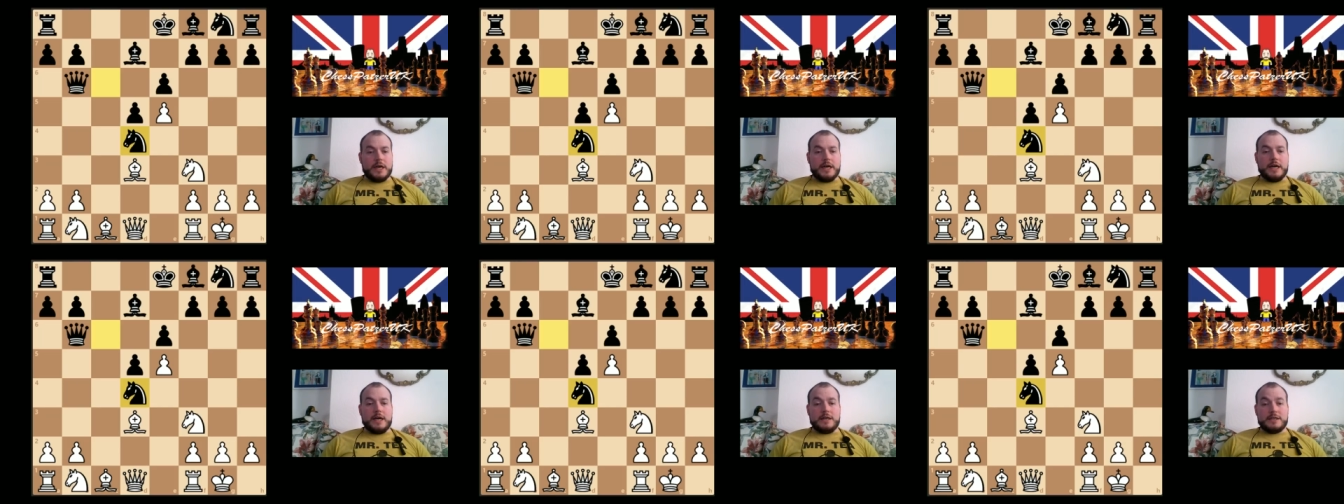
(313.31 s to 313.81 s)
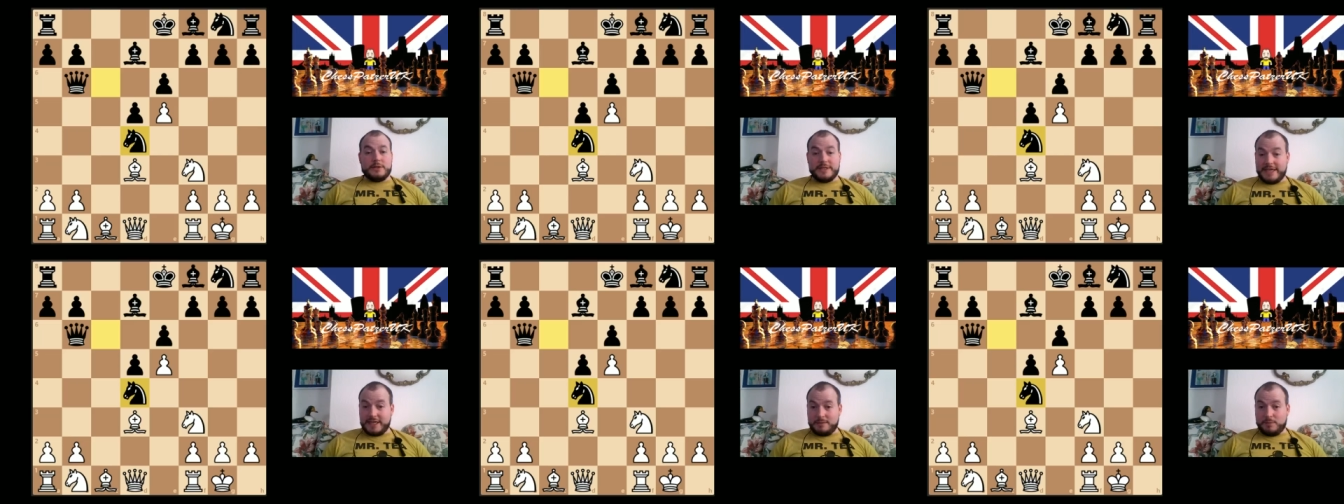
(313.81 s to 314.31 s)
So he's
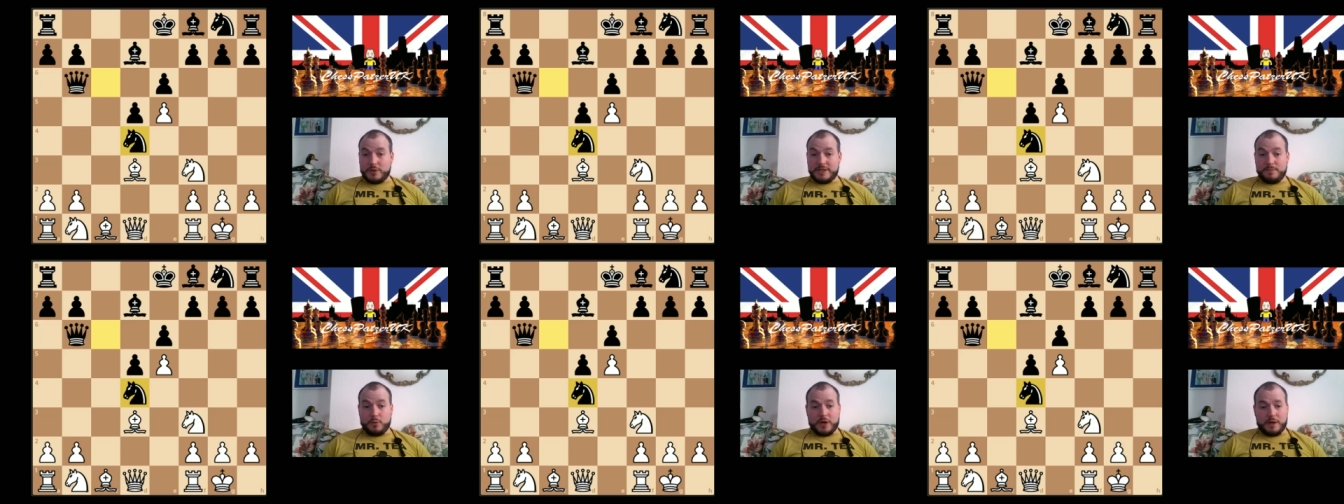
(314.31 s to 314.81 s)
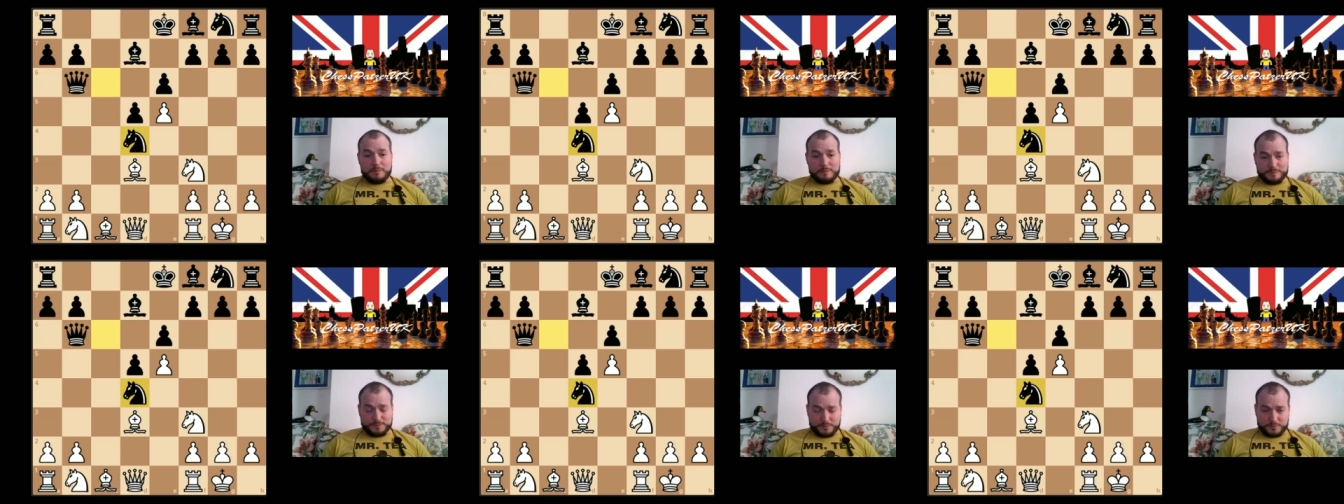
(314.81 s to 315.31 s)
taking a pawn. He's a pawn up,
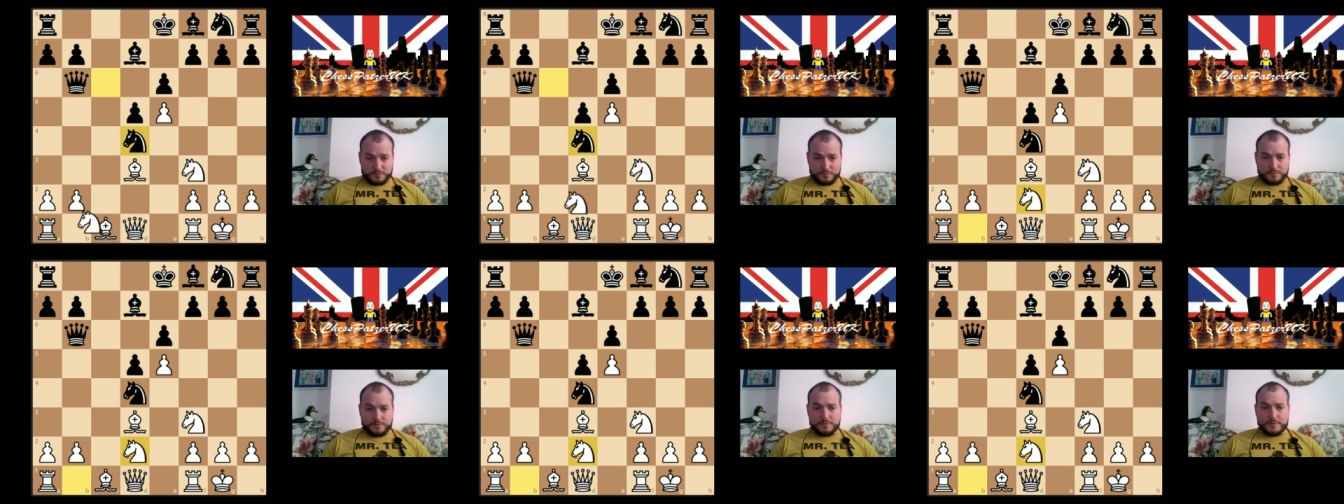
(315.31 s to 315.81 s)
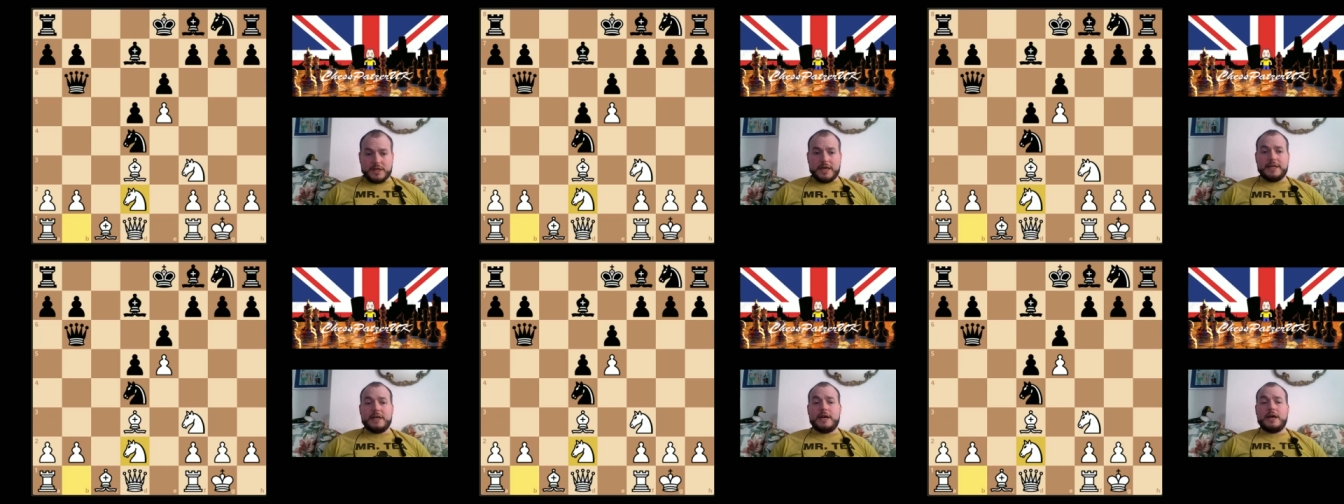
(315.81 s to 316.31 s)

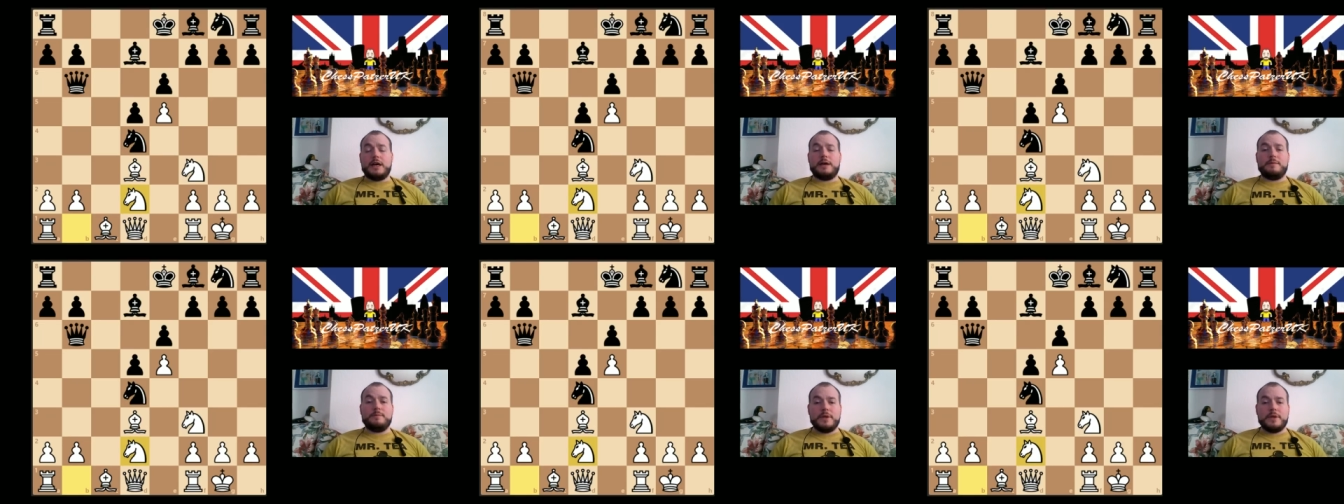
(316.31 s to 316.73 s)
and the